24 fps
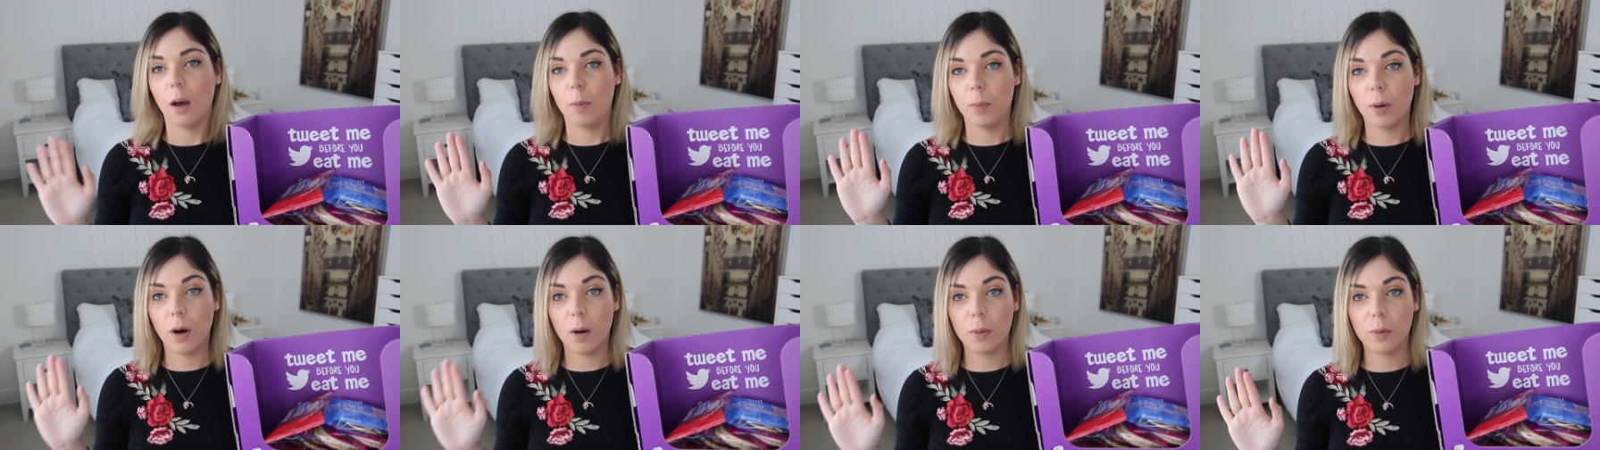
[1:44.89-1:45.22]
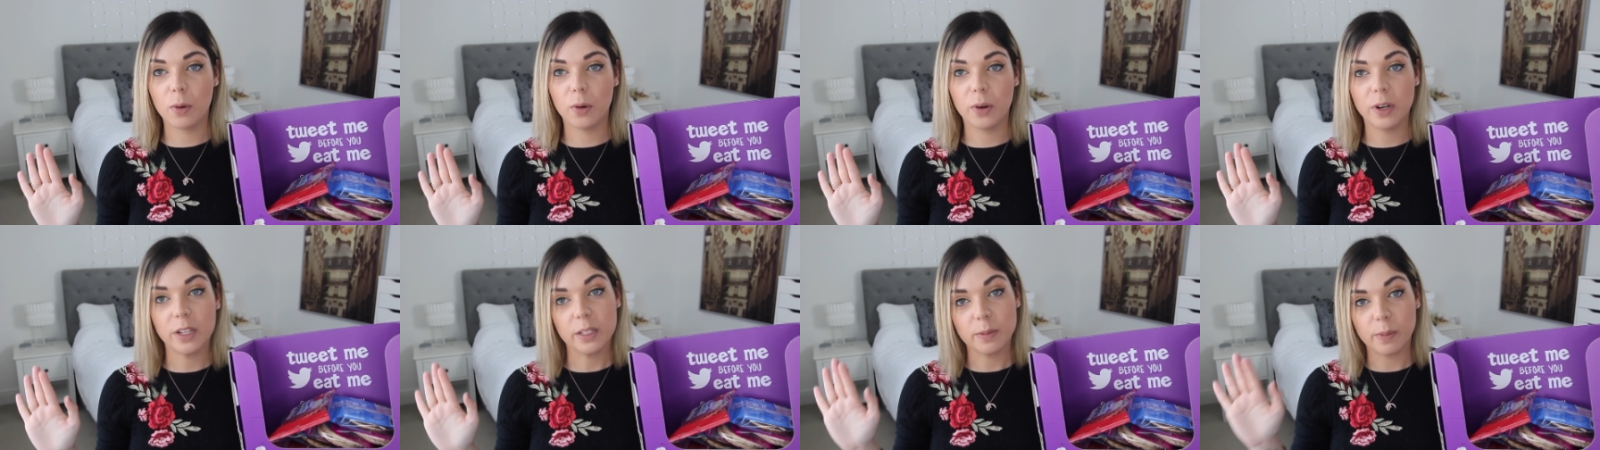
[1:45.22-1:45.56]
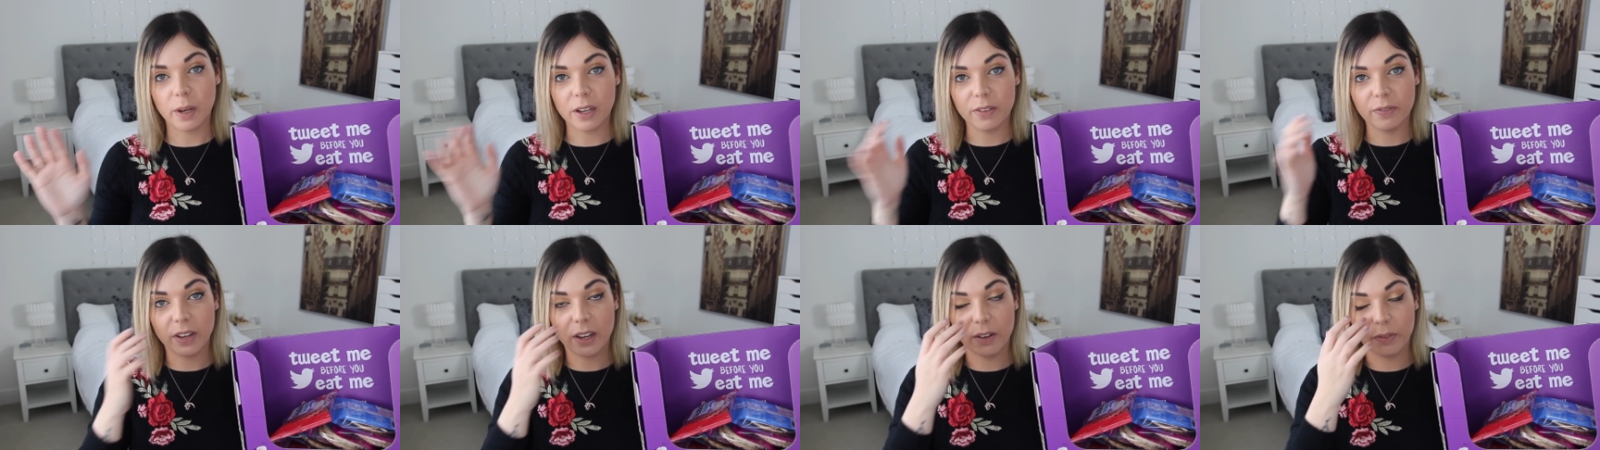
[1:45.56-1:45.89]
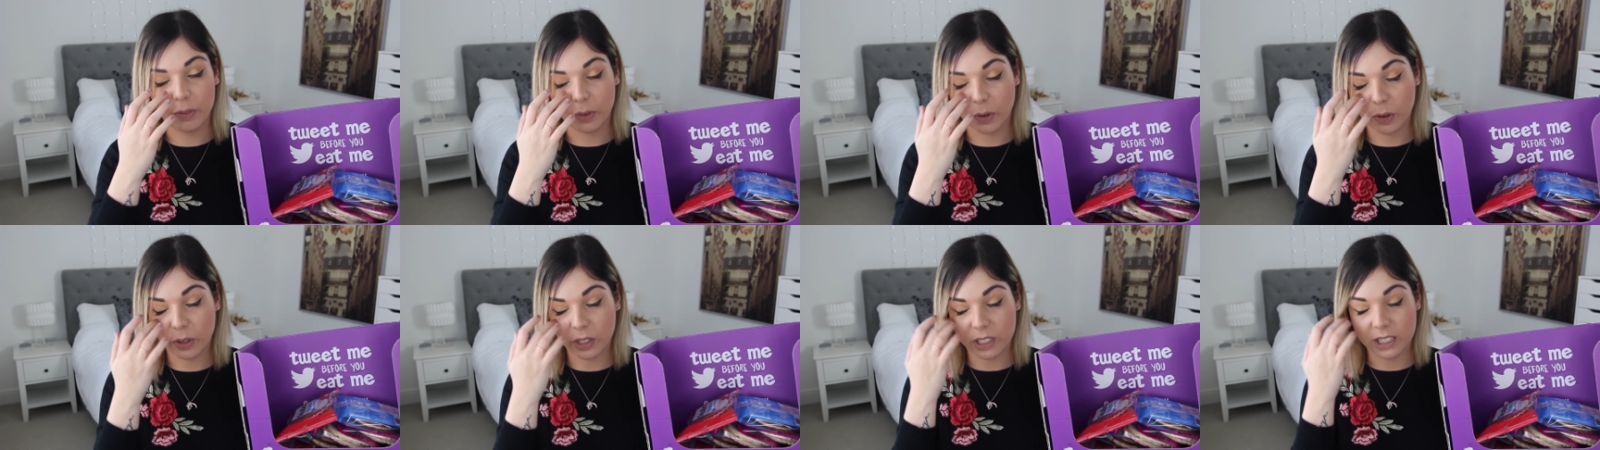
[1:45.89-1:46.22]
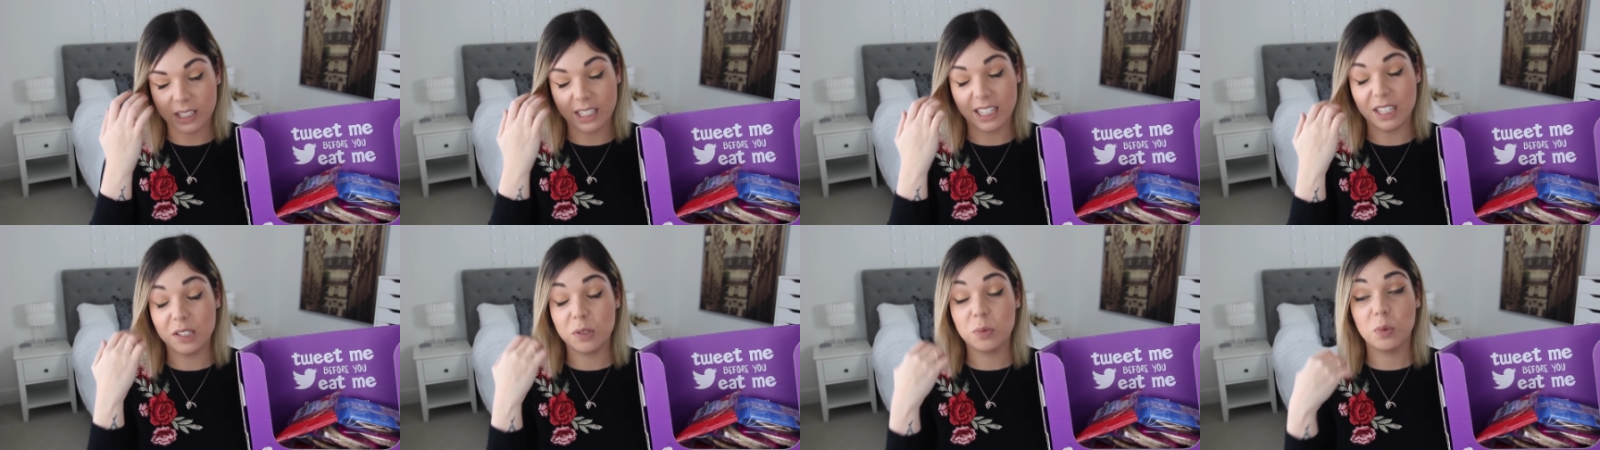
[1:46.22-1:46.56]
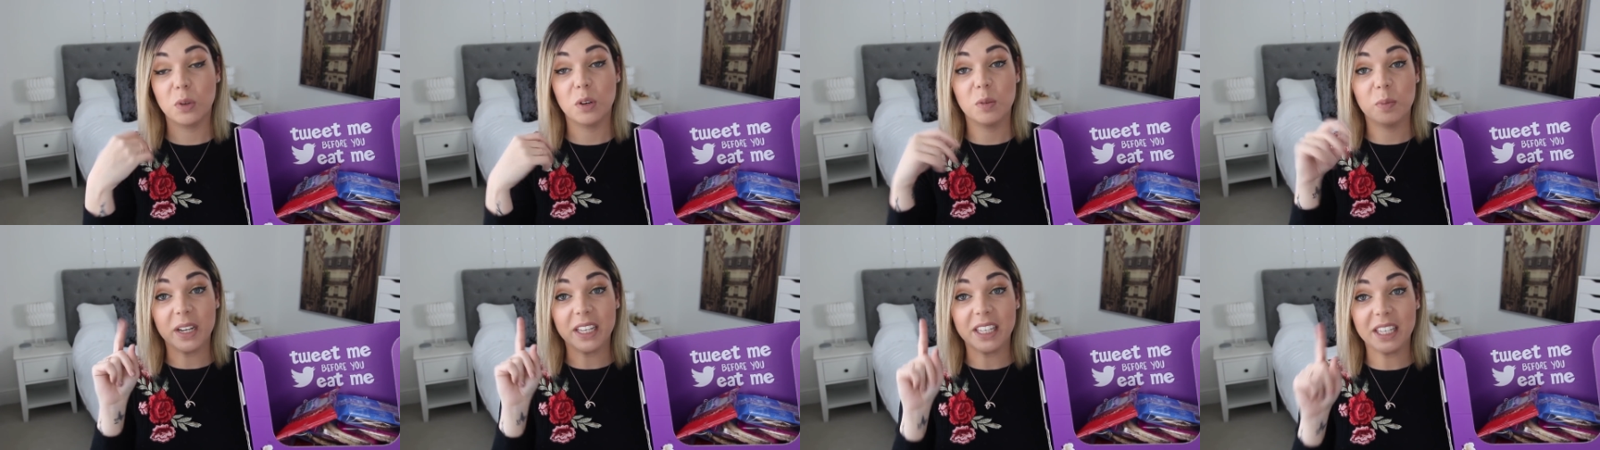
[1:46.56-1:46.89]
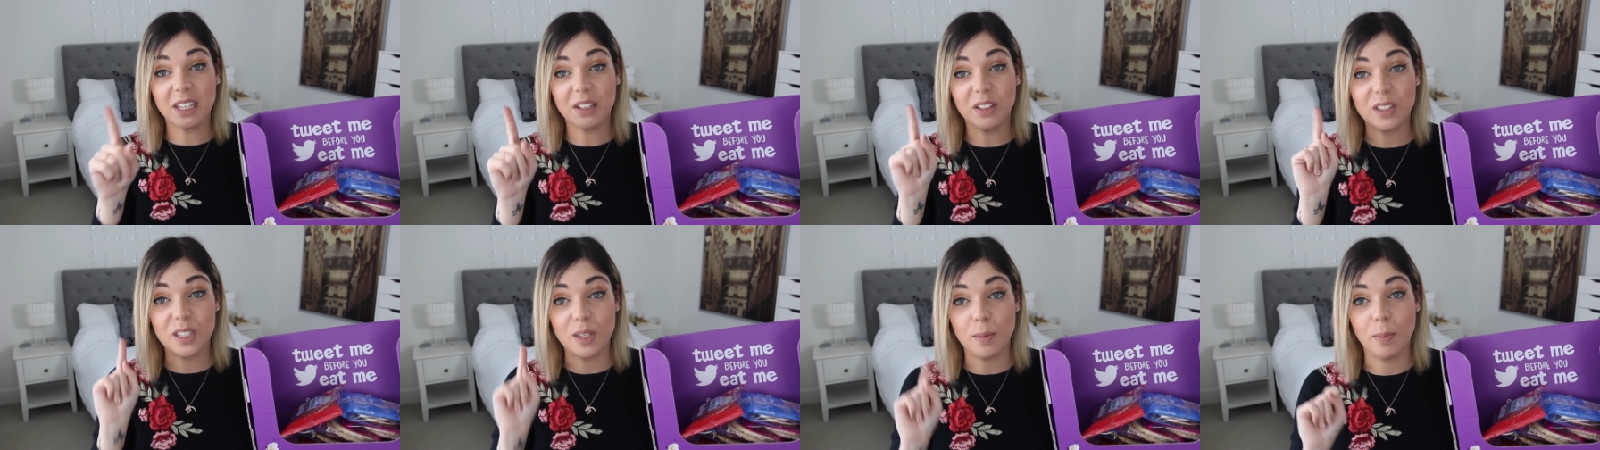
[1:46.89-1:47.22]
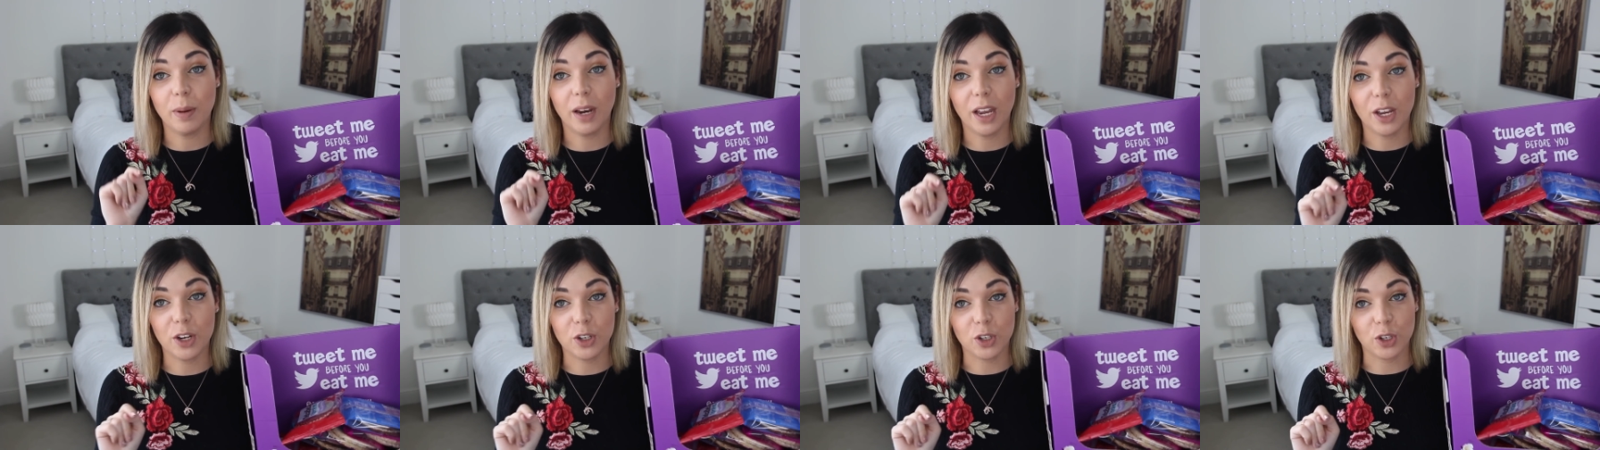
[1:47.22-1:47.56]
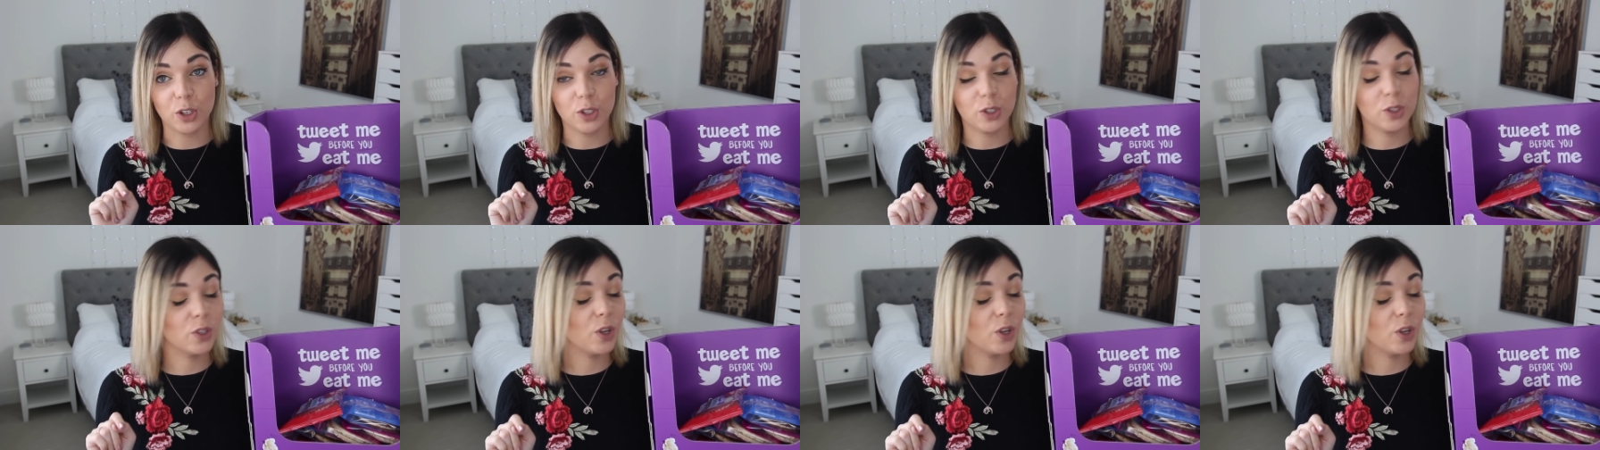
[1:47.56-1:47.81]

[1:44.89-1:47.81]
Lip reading: Popcorn is my favourite, honestly. It's one of my guilty pleasures.